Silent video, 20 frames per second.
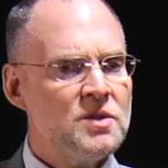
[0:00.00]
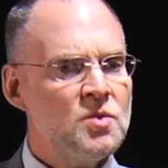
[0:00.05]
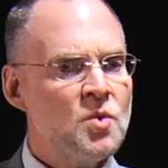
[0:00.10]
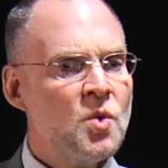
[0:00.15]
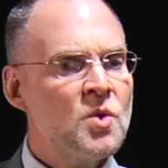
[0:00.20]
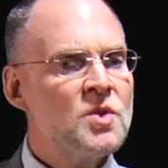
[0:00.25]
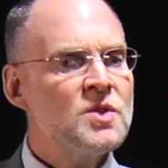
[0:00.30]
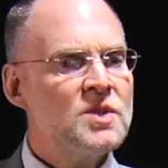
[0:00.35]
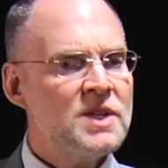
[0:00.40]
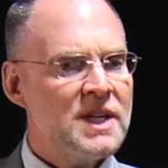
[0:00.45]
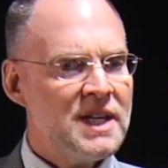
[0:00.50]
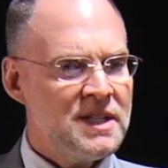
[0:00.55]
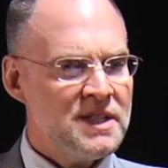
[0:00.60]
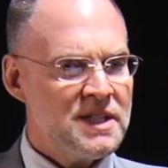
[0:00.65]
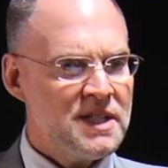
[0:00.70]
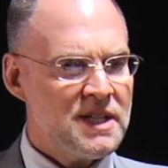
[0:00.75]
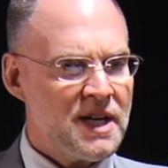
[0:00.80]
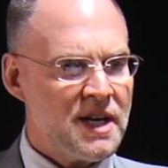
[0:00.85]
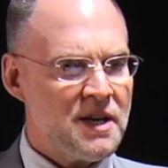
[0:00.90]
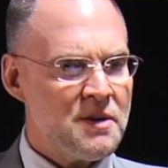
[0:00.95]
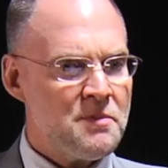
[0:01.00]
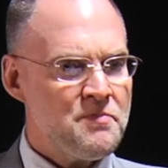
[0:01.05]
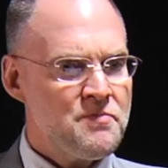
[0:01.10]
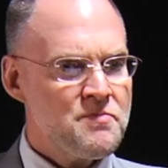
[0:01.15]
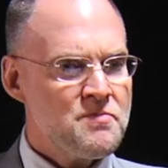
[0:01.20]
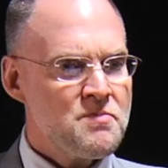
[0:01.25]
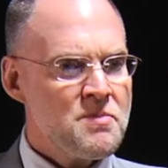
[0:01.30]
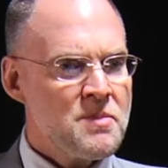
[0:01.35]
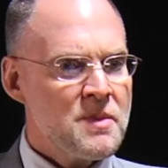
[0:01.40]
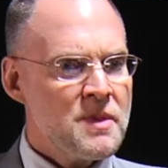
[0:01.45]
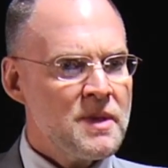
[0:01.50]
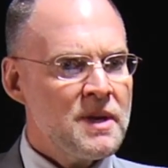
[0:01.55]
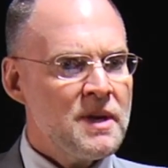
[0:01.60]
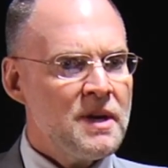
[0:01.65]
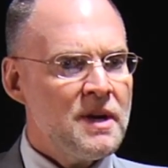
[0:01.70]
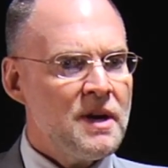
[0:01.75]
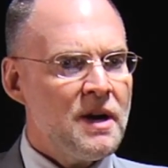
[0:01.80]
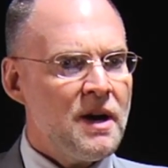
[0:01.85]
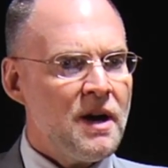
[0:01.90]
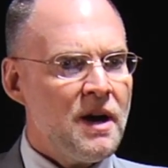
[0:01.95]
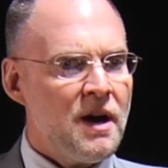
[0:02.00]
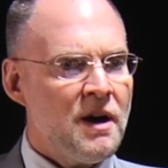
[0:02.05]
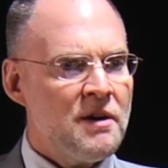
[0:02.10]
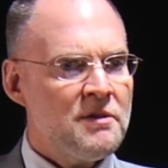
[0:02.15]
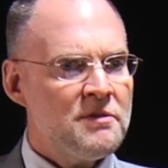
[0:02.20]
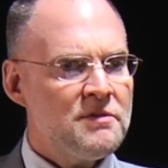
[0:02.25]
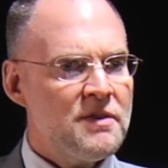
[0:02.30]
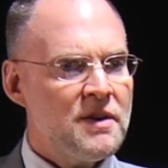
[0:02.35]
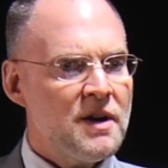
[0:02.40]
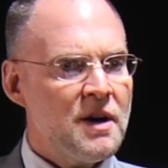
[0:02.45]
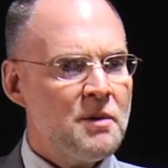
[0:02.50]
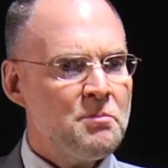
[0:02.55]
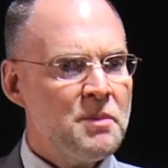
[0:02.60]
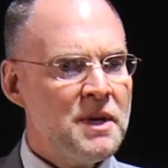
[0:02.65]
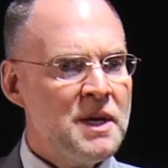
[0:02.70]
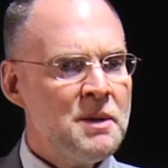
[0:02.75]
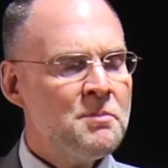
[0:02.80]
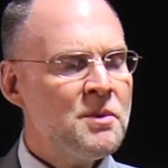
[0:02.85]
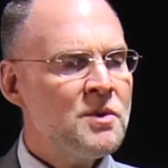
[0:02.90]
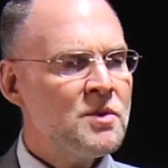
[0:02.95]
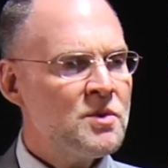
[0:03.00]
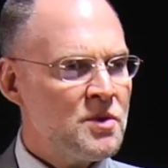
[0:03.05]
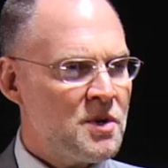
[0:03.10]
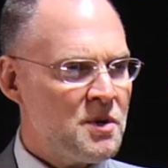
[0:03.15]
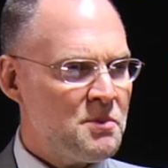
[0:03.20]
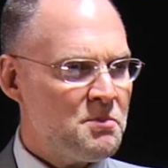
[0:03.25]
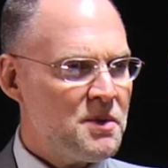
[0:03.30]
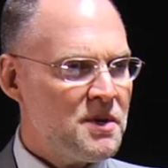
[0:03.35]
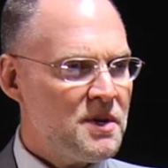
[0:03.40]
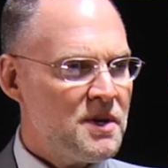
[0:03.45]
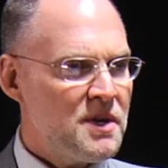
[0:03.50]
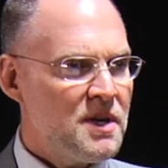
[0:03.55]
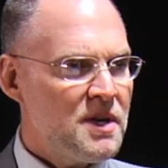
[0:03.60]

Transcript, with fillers: northern India of a people group